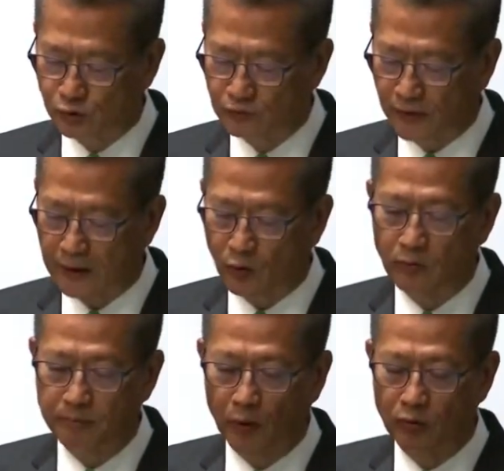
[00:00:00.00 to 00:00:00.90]
to help
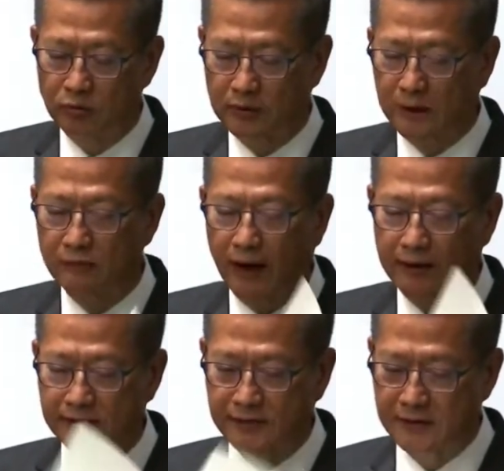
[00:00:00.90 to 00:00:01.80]
roll out the scheme and
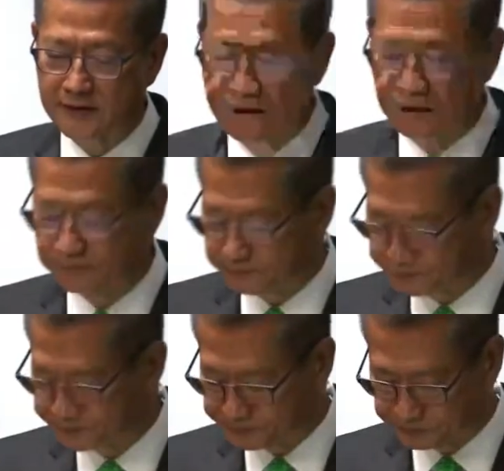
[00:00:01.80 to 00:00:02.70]
will announce the details of
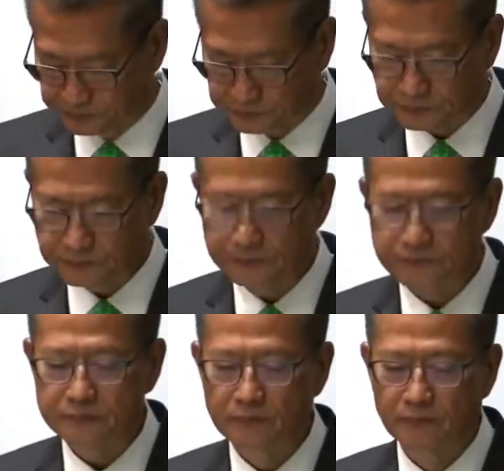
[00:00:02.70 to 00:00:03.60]
the scheme as soon as
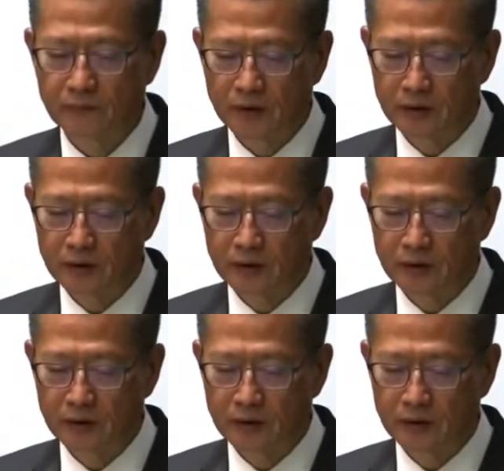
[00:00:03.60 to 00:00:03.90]
possible.